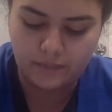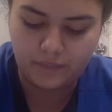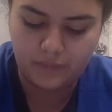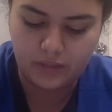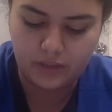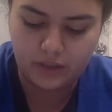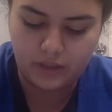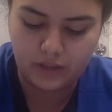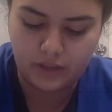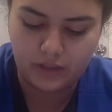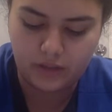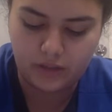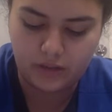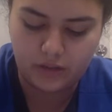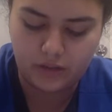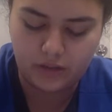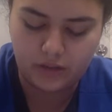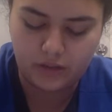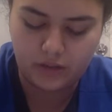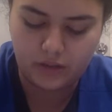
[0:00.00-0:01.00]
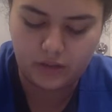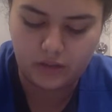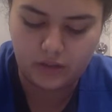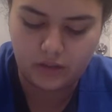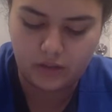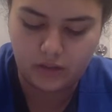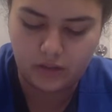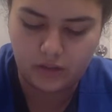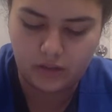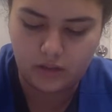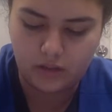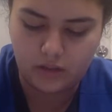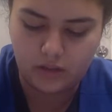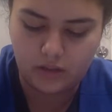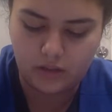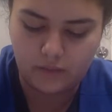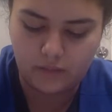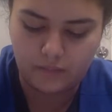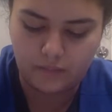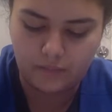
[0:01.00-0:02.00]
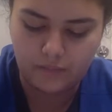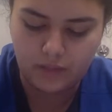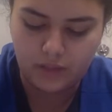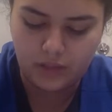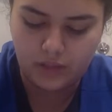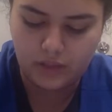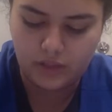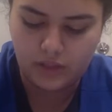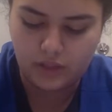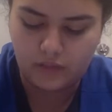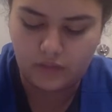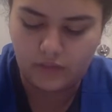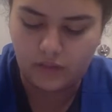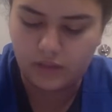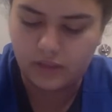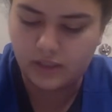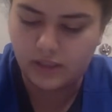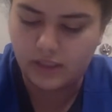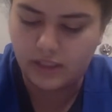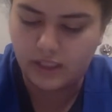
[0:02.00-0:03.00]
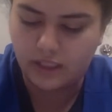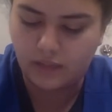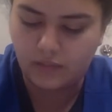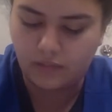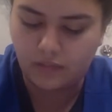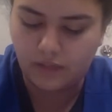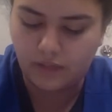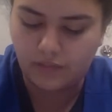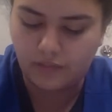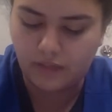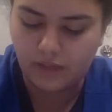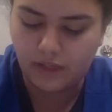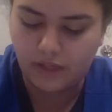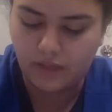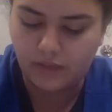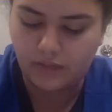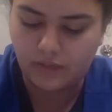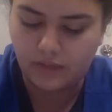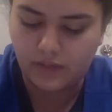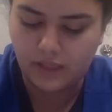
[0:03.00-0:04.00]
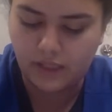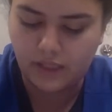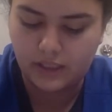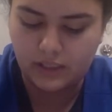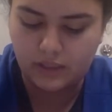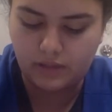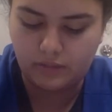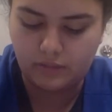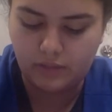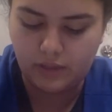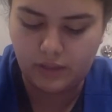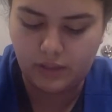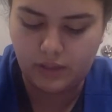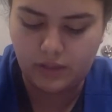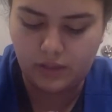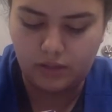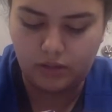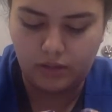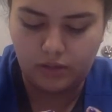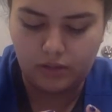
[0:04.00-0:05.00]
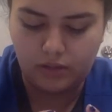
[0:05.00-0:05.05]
and her GFR is sitting at a 45, and it has to be